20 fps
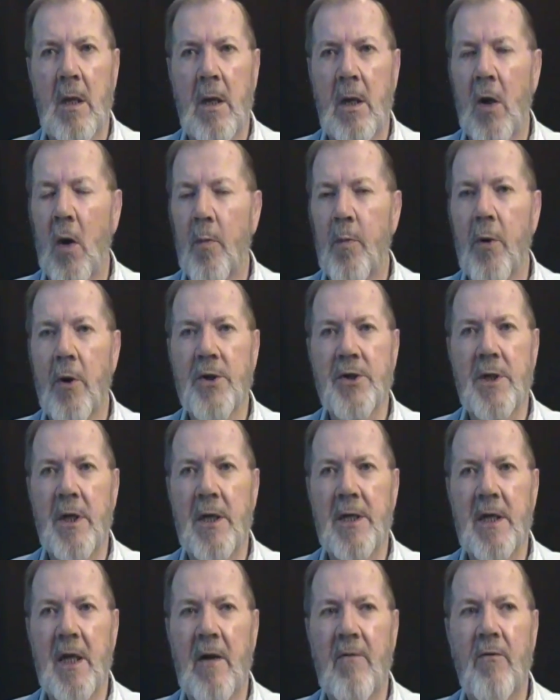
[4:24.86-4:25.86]
No person
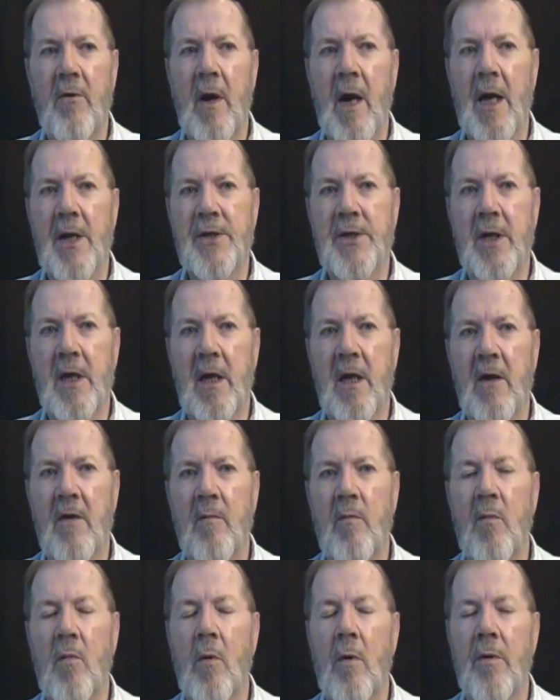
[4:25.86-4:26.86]
is ever asked to
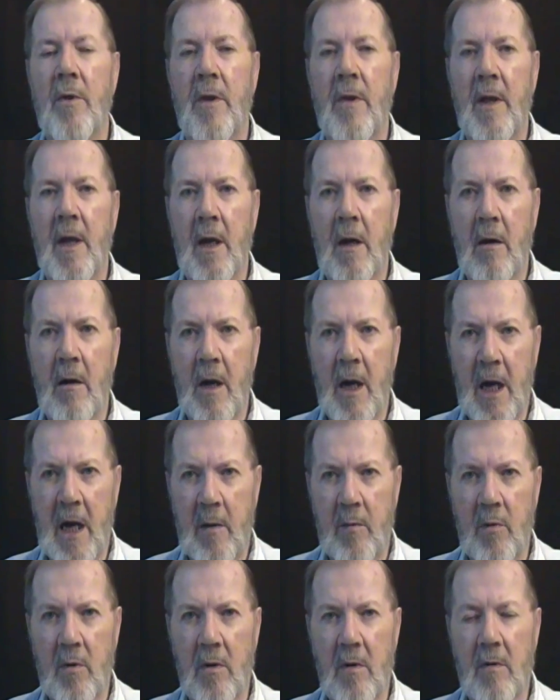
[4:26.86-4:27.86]
give more than they are
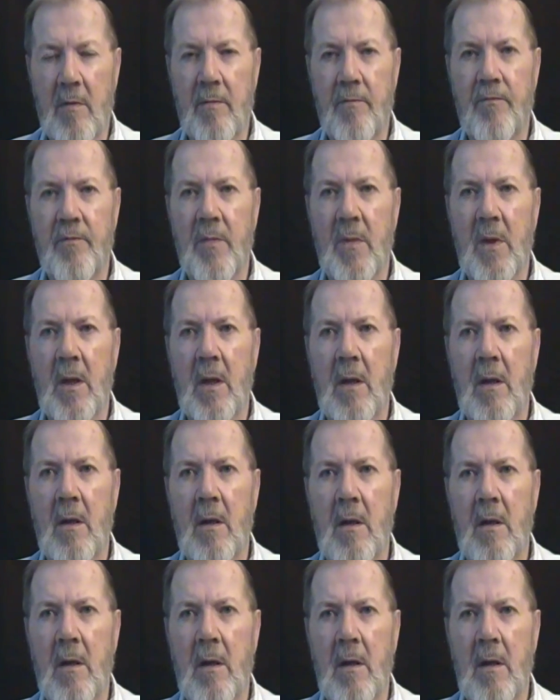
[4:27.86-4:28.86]
able.
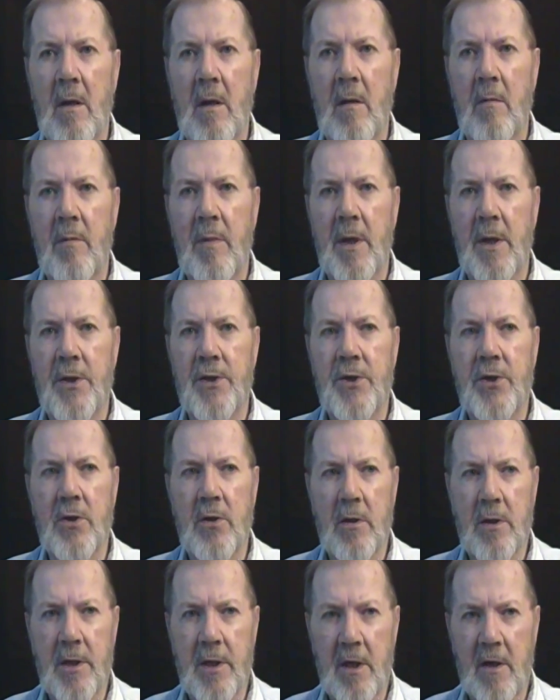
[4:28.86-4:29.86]
Be
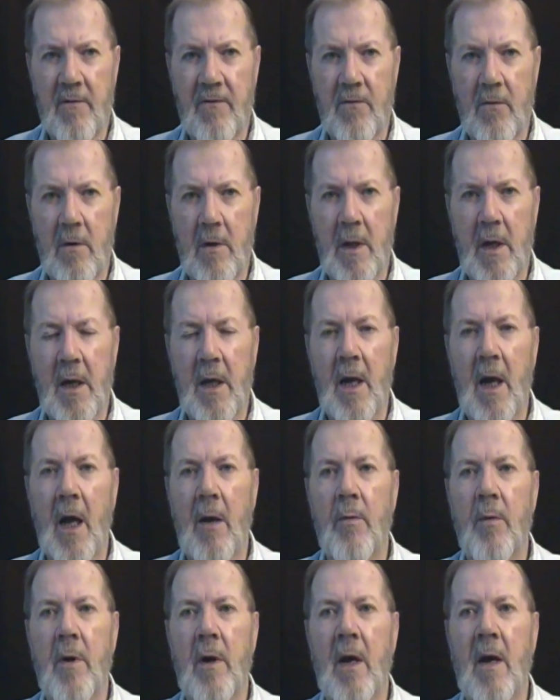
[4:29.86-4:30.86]
assured, therefore, that
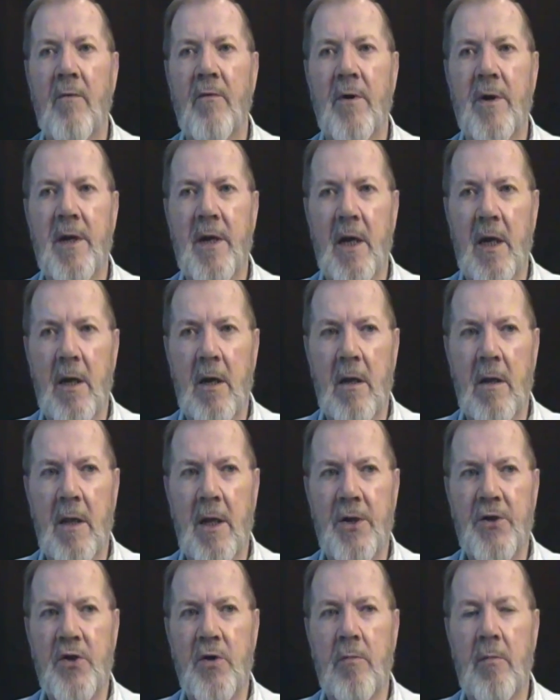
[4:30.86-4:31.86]
God will never tell you
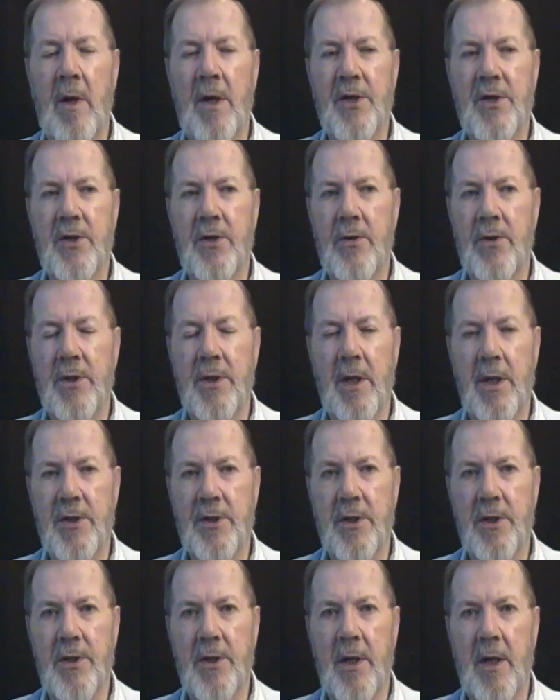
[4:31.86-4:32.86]
that you must do
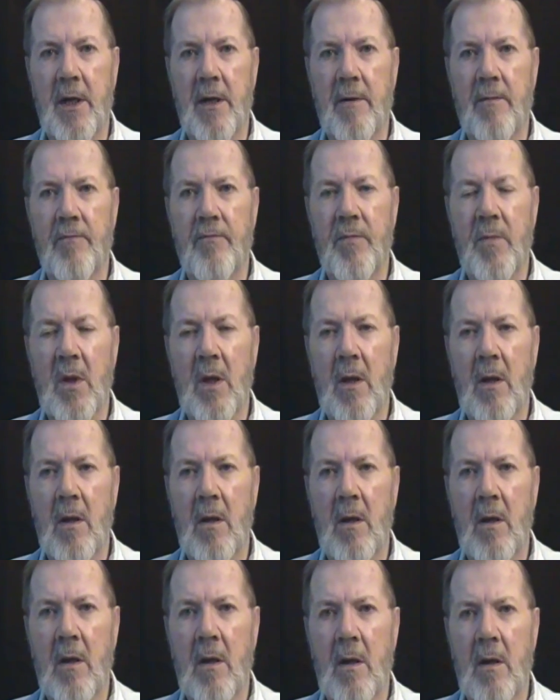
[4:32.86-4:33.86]
such a thing.
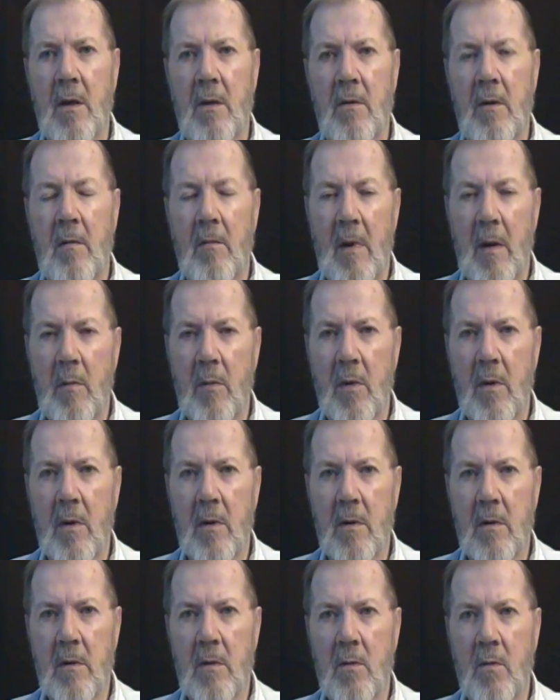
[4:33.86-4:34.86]

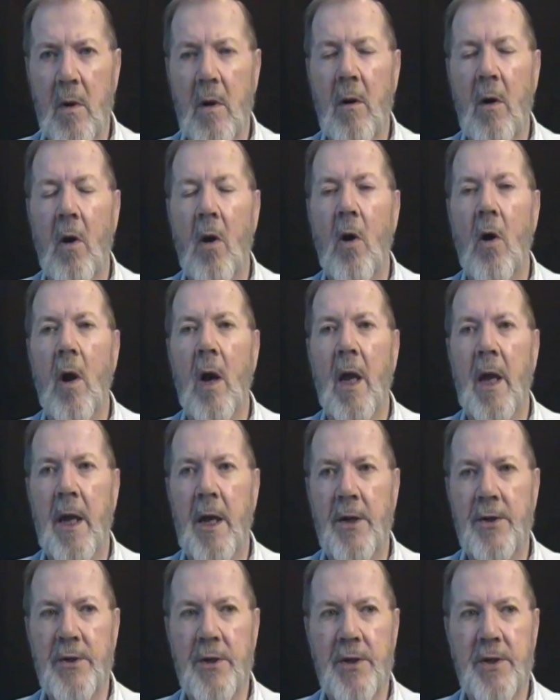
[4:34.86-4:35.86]
Remember, we're all
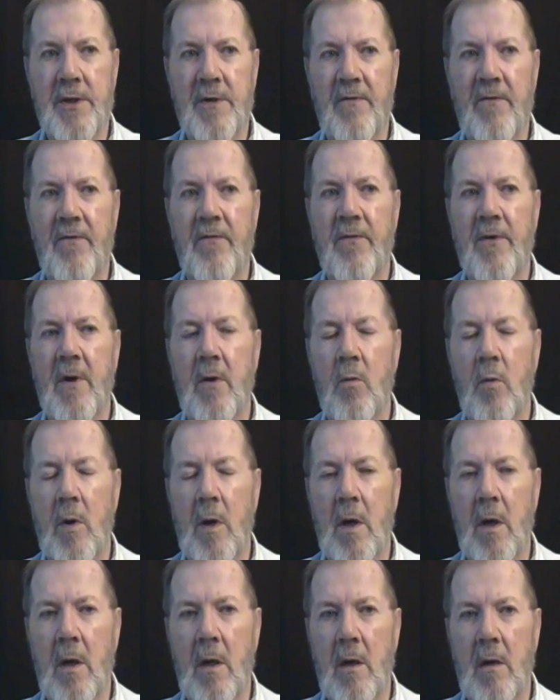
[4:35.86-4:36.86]
agents of free
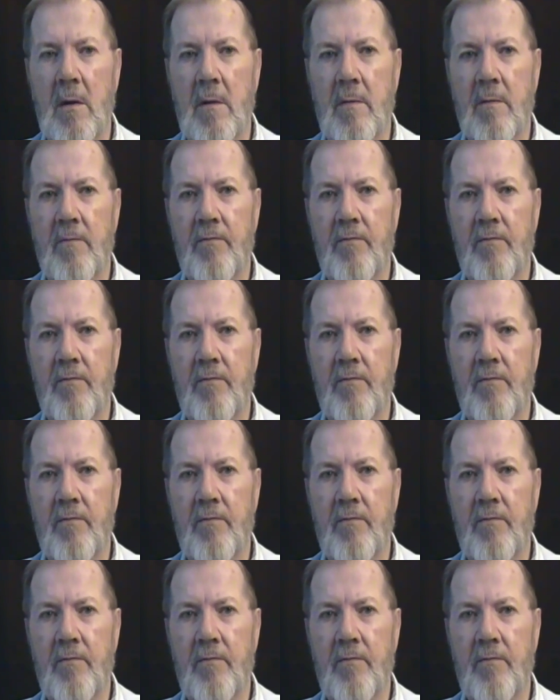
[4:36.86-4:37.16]
will.